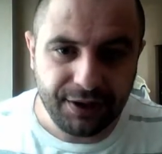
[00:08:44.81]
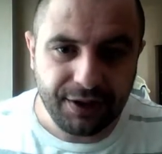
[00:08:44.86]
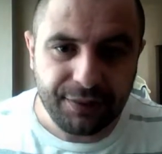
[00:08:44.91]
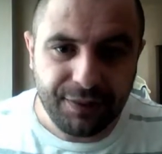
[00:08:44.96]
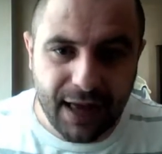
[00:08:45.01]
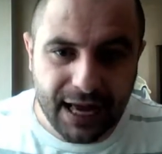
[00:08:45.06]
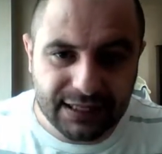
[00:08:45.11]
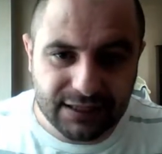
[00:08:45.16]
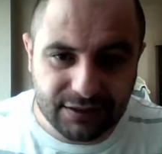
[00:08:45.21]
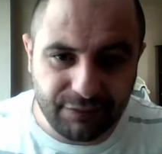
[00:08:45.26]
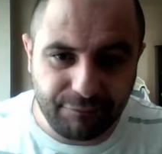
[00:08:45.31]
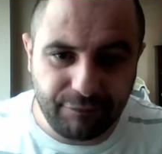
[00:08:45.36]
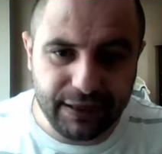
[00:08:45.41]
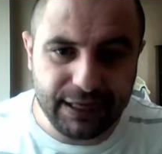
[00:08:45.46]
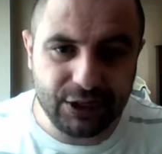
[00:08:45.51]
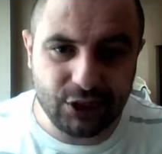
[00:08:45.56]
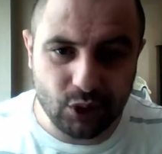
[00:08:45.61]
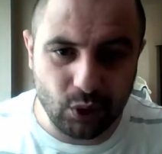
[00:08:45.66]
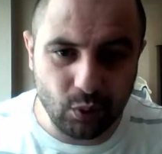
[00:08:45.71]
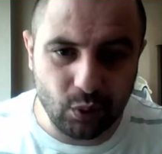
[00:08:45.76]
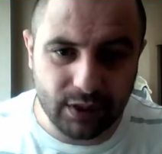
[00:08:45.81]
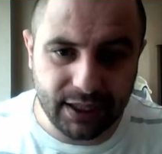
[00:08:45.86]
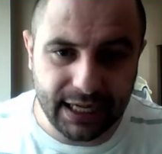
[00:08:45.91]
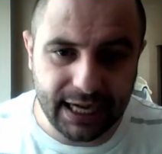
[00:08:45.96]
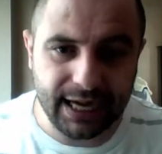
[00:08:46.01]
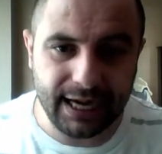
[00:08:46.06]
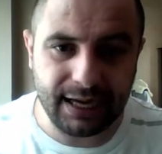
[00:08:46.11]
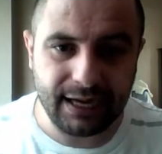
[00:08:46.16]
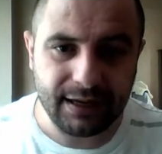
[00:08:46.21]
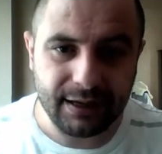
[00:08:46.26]
That's a
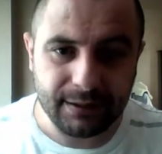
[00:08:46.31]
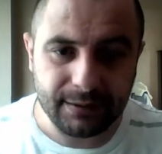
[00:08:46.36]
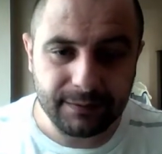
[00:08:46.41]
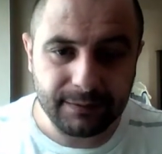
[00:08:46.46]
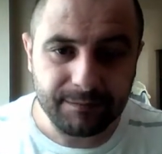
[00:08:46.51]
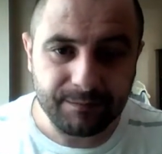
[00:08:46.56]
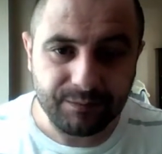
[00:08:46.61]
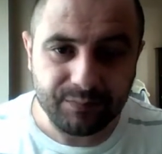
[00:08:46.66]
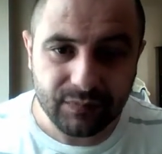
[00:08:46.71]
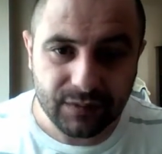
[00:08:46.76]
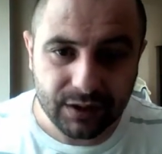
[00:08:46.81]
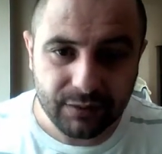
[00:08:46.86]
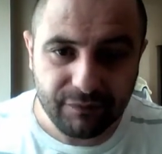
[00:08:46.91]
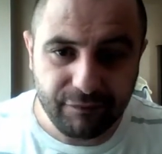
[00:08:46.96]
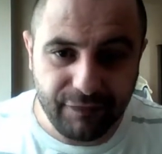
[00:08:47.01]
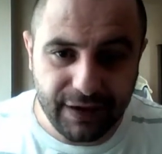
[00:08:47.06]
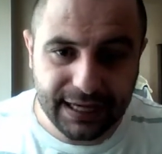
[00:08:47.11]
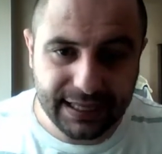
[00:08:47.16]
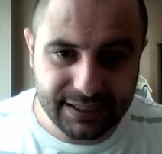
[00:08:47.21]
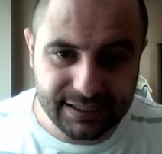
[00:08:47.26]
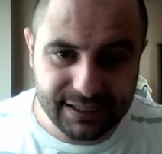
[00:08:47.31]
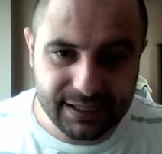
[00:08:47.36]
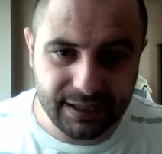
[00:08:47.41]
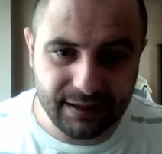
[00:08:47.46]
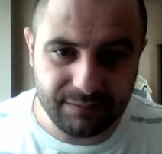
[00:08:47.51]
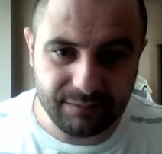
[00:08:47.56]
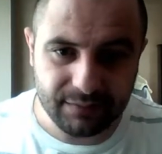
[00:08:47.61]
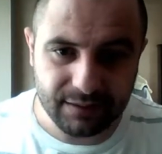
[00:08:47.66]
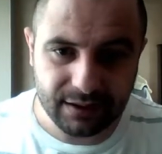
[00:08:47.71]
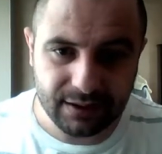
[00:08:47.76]
V2K
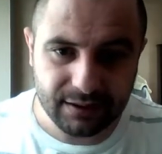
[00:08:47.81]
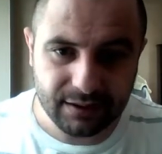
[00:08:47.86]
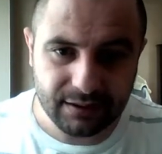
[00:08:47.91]
victim.